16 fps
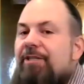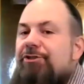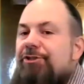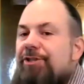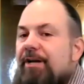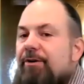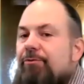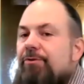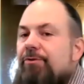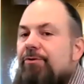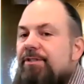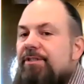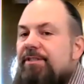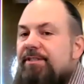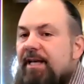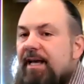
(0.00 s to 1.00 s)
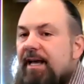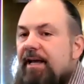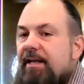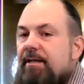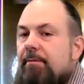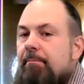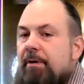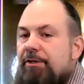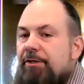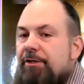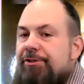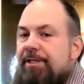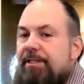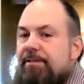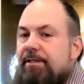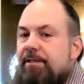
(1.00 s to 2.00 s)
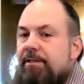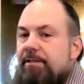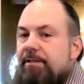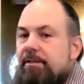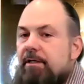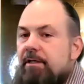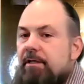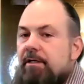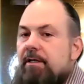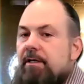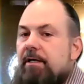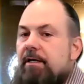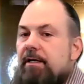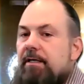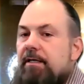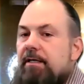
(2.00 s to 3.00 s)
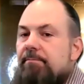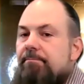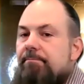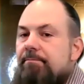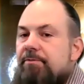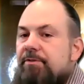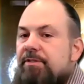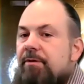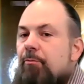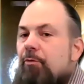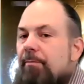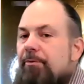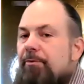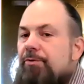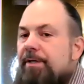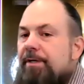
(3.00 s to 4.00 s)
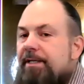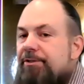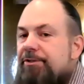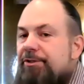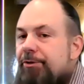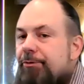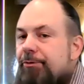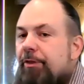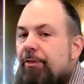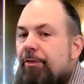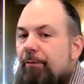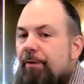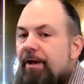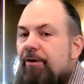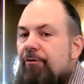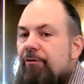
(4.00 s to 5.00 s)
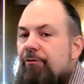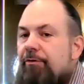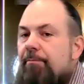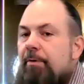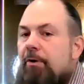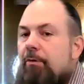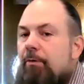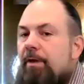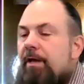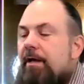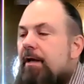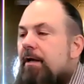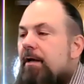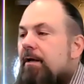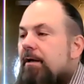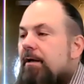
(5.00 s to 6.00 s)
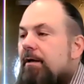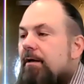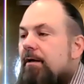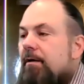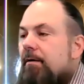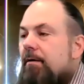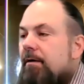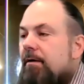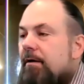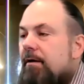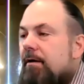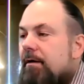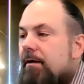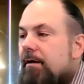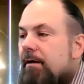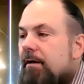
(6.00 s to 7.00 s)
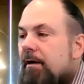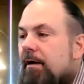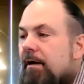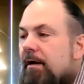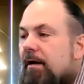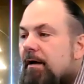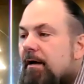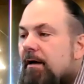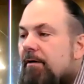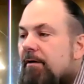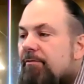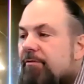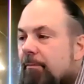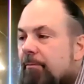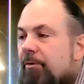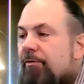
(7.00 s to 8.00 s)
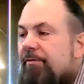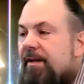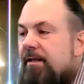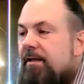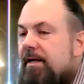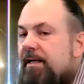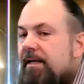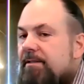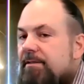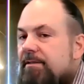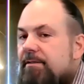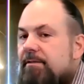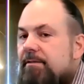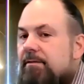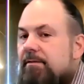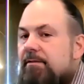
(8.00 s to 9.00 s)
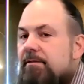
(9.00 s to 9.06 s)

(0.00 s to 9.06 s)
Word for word: generally say to budget Um, somewhere between two and three hundred per week uh, for moving lights.